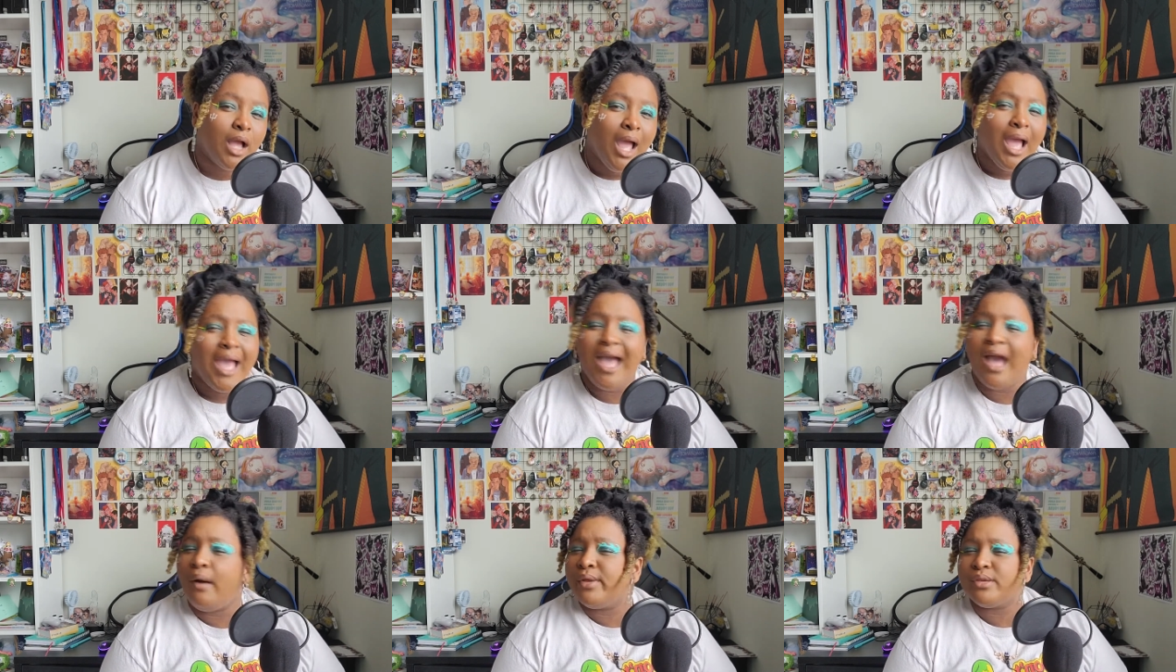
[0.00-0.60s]

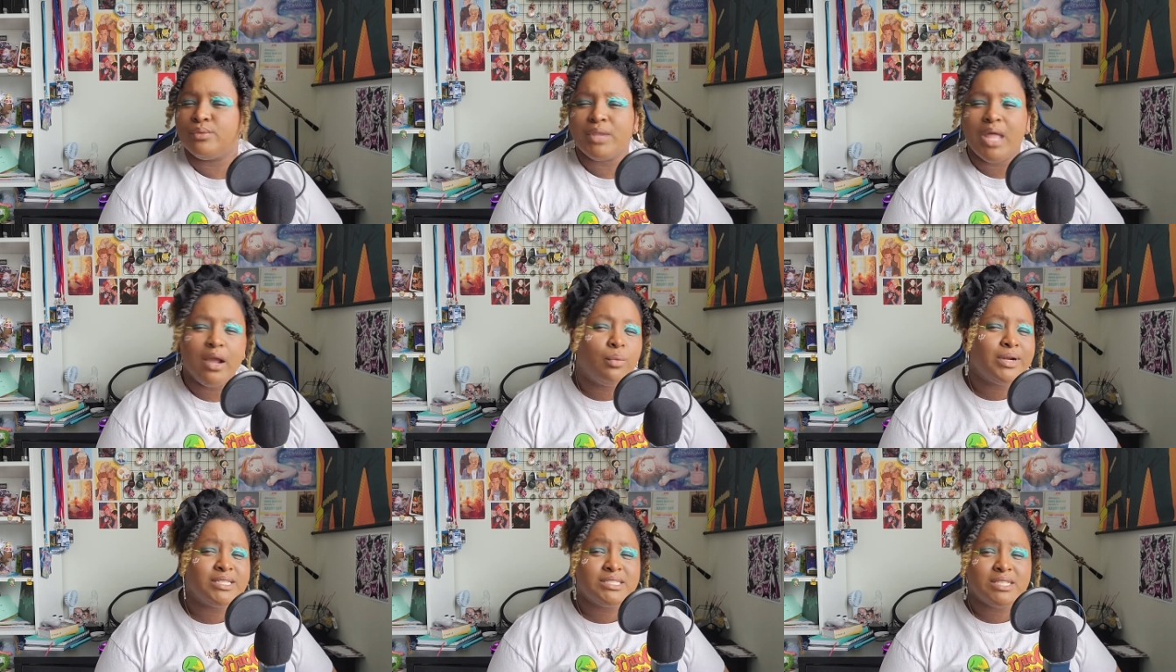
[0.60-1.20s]
How, like,
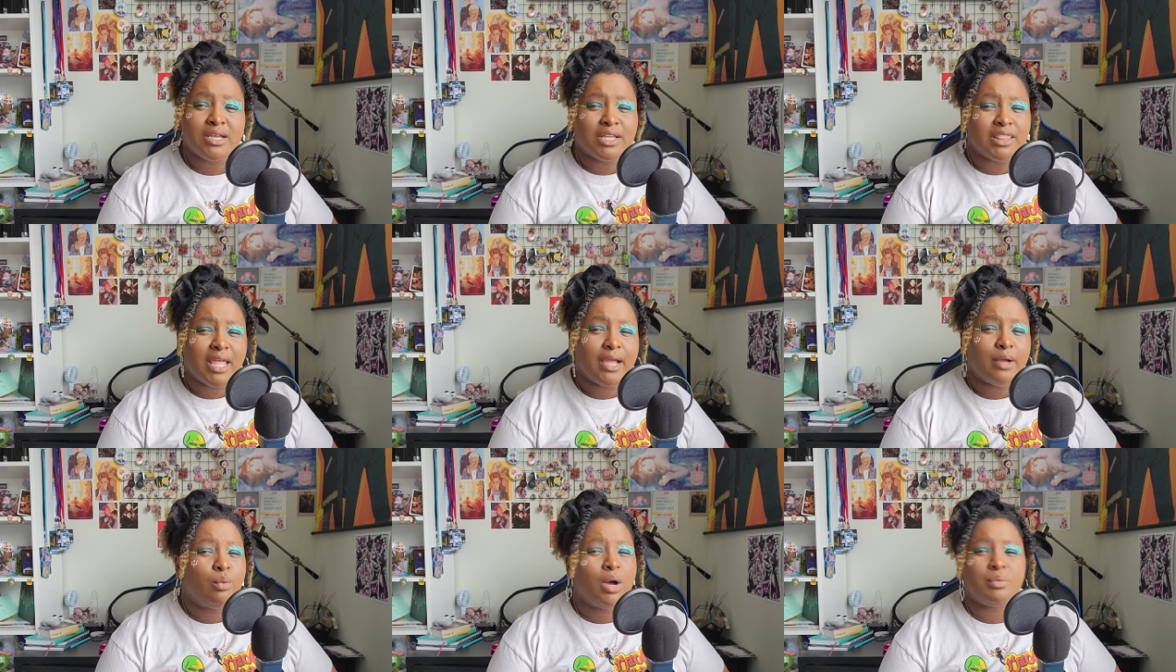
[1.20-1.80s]
what is he,
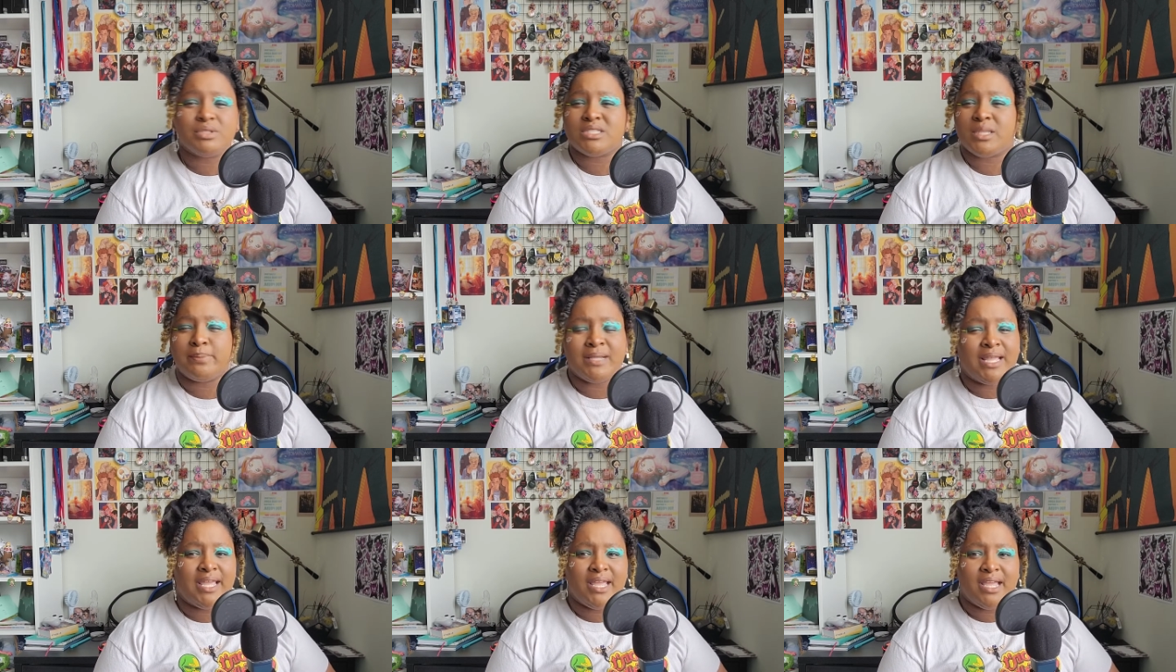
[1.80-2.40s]
like, what was the
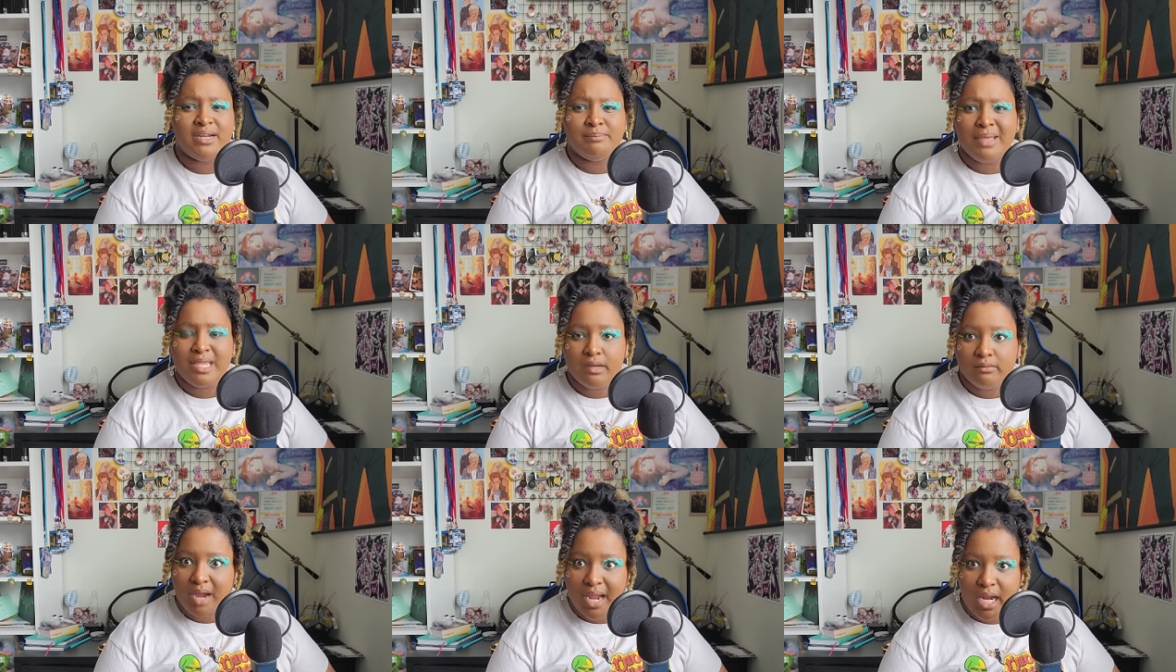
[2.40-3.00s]
plan? Make
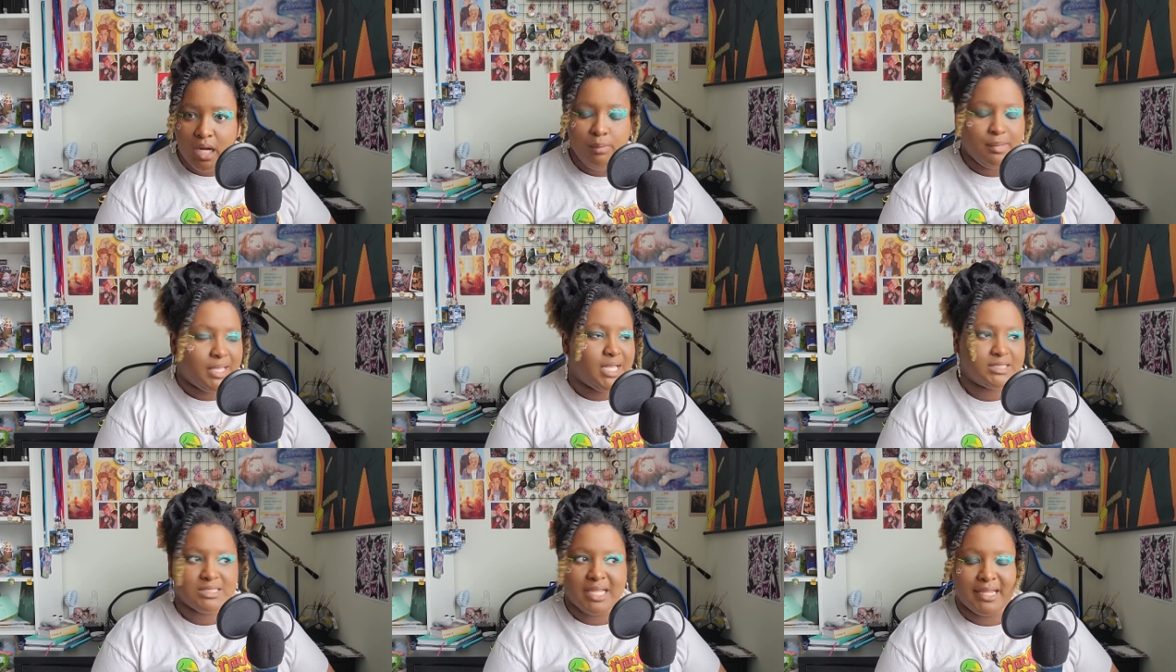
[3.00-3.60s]
it rain?
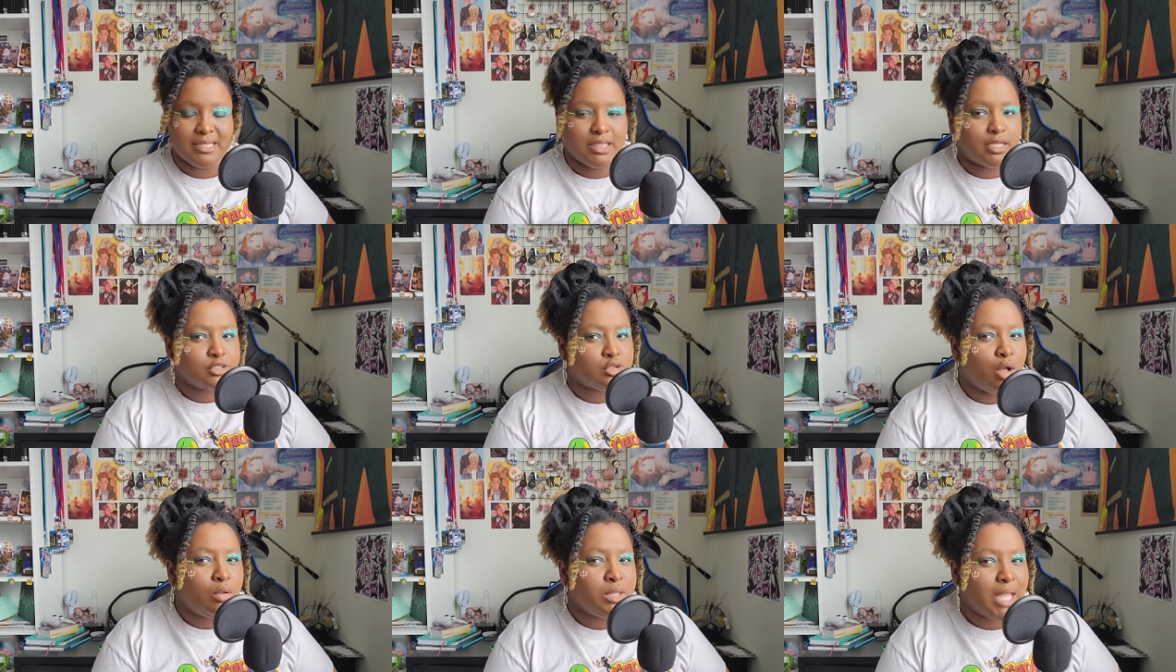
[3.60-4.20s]
Because, like, there's
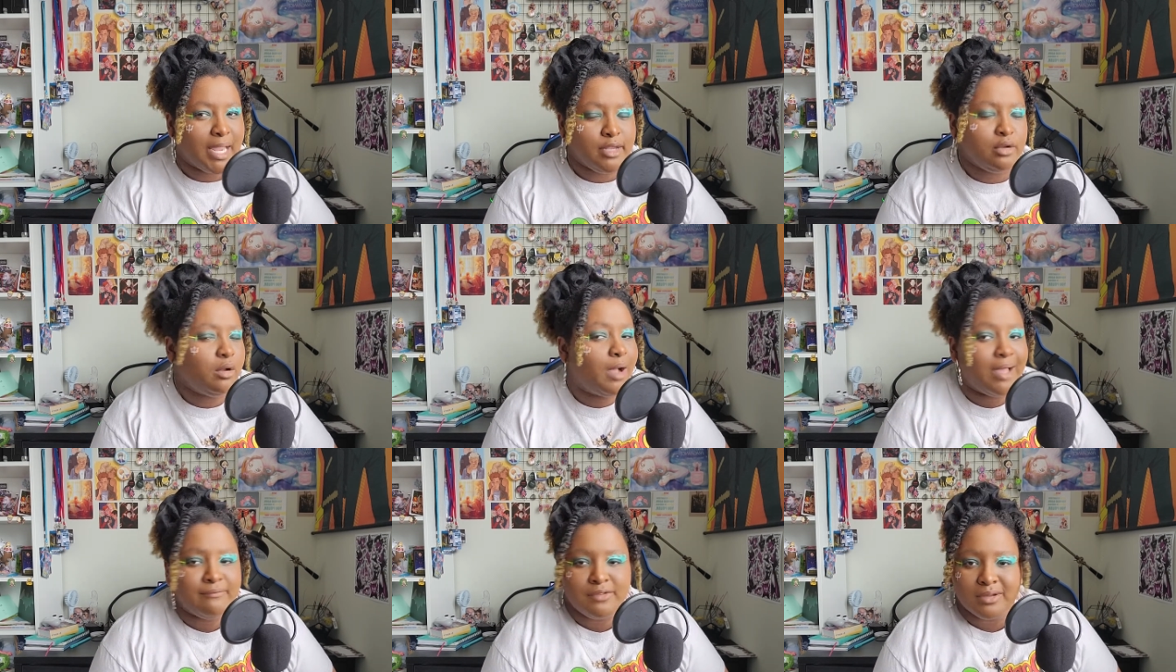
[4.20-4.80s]
no light. You don't
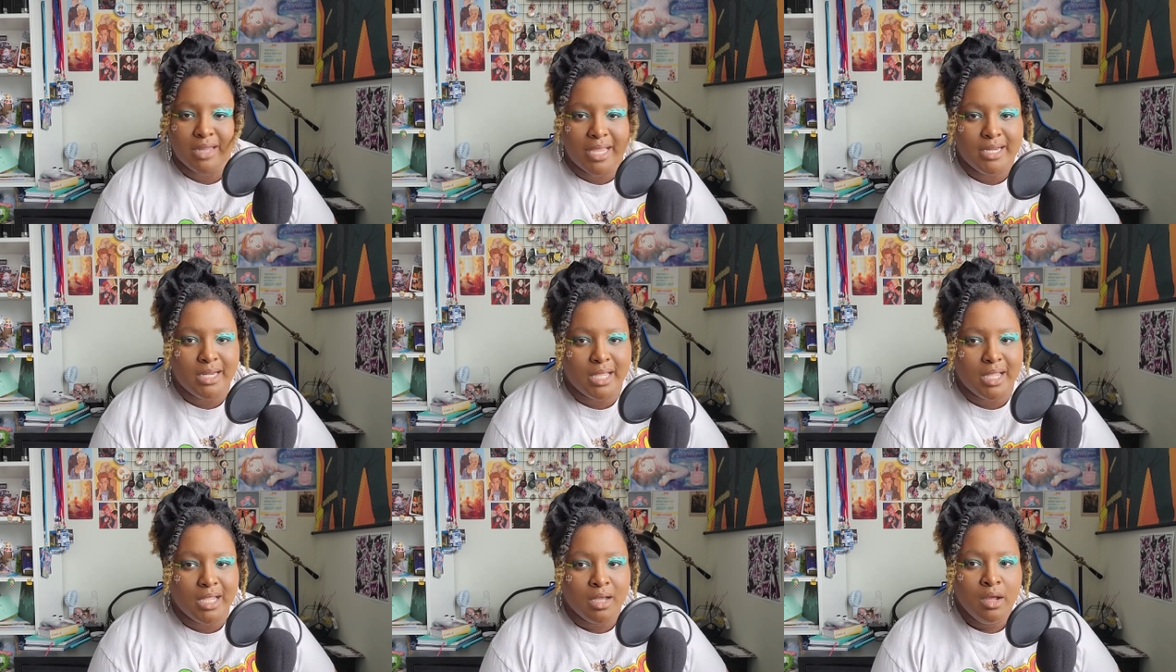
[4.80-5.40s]
have your
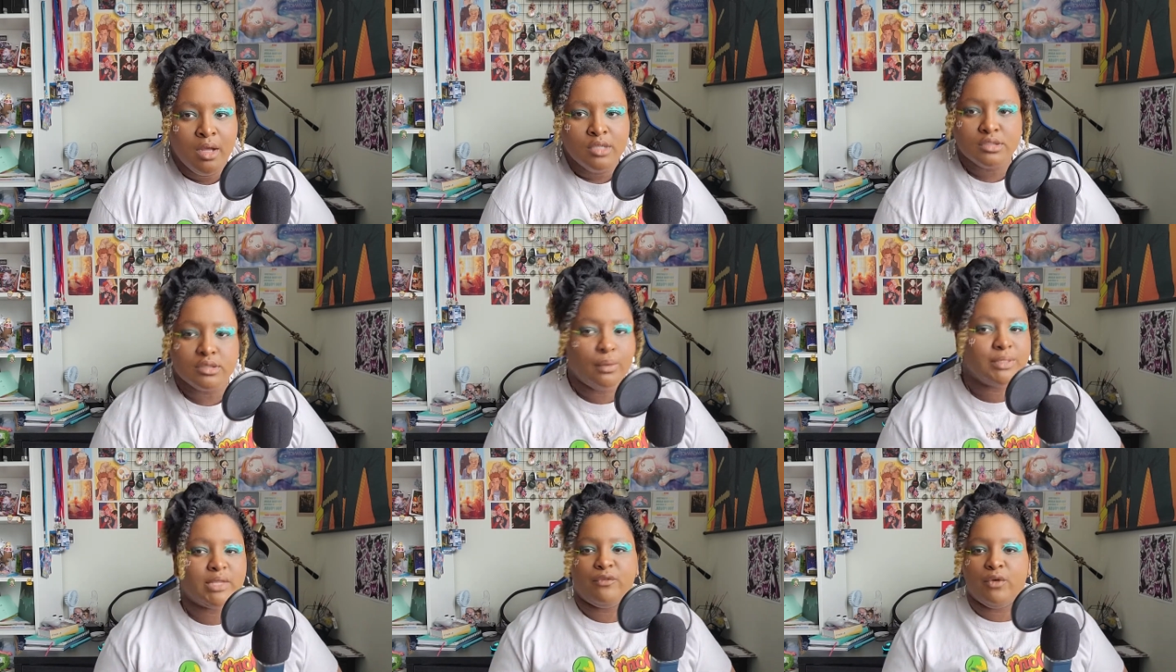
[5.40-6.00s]
lightning. So
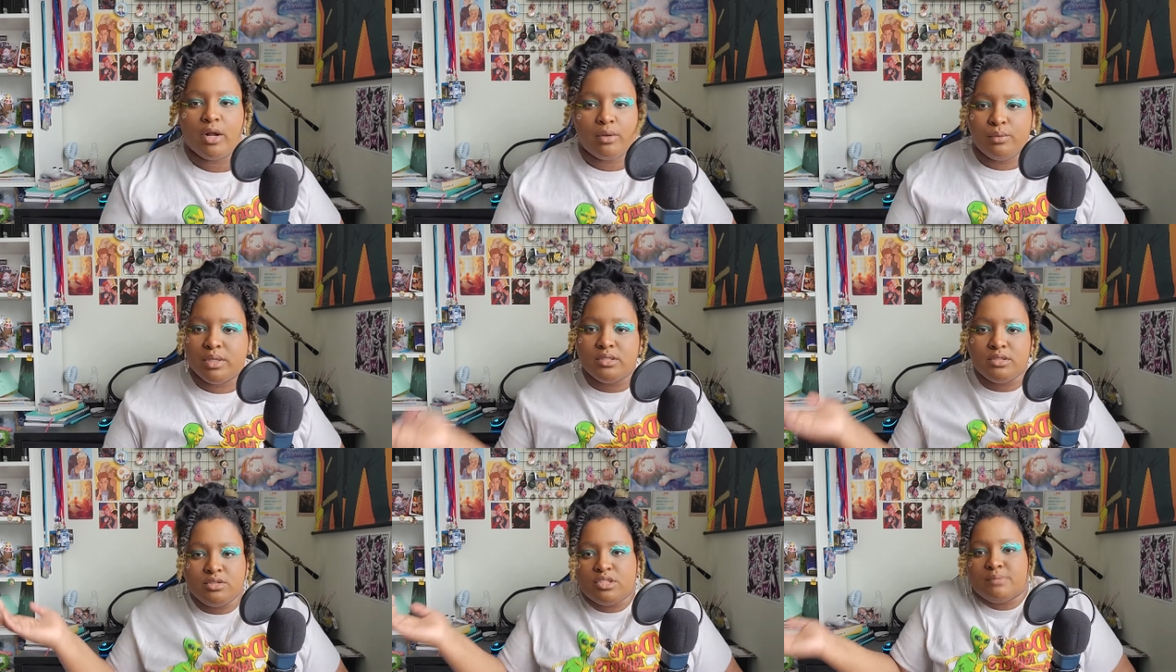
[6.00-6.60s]
what the fuck,
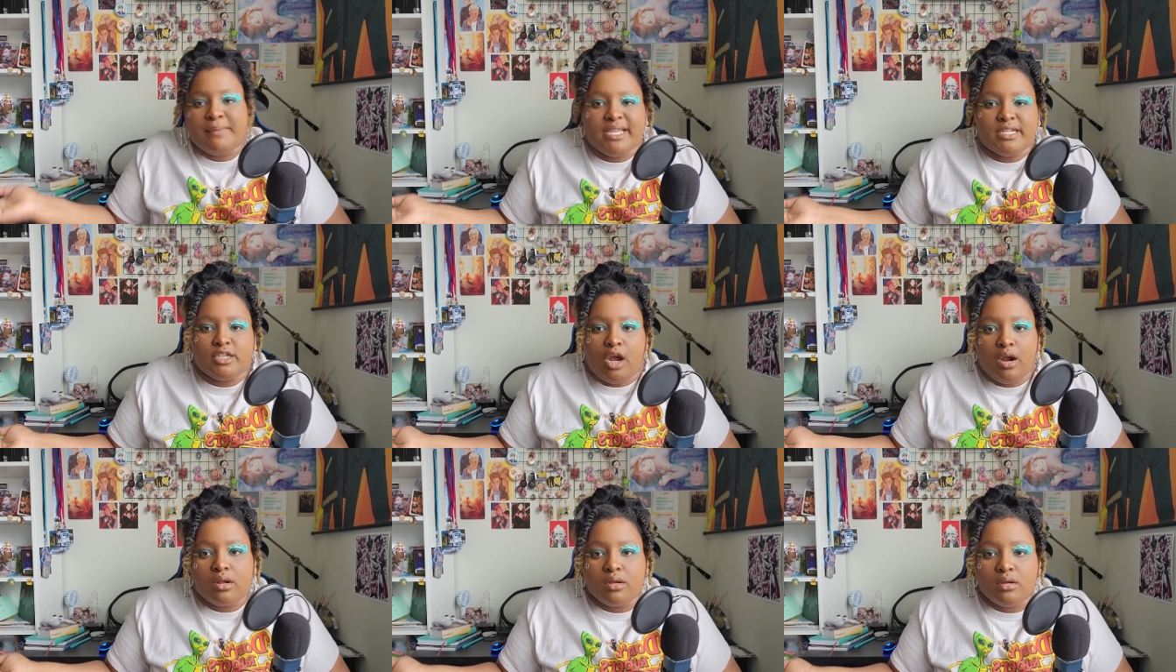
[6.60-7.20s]
you just make it
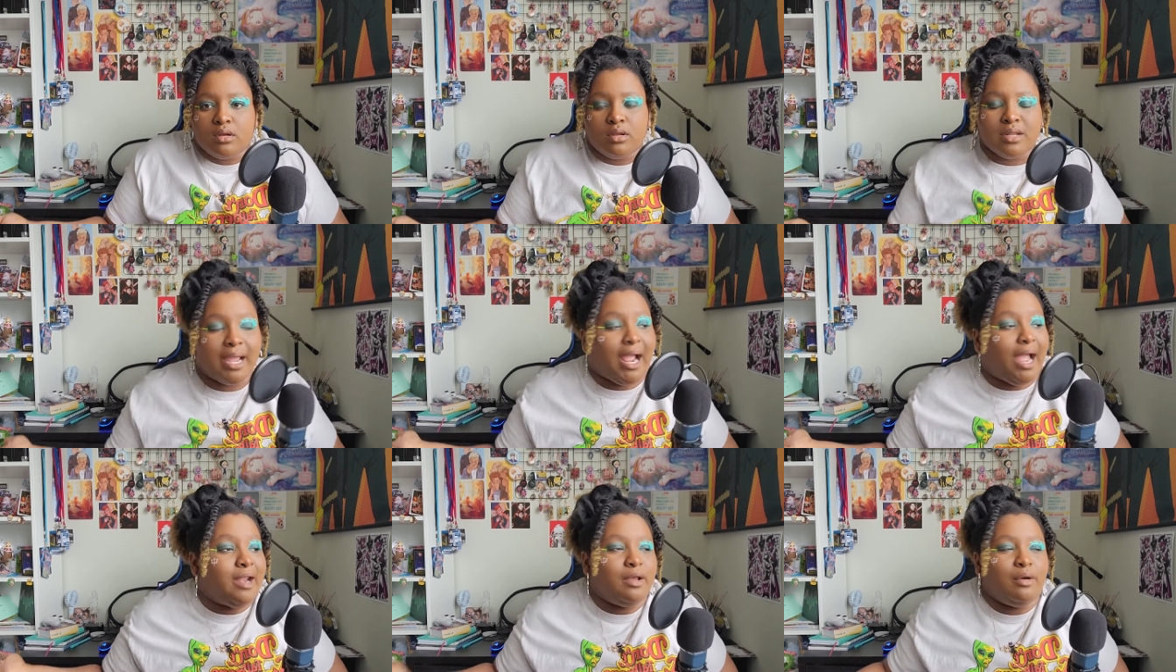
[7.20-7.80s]
dark? Like, I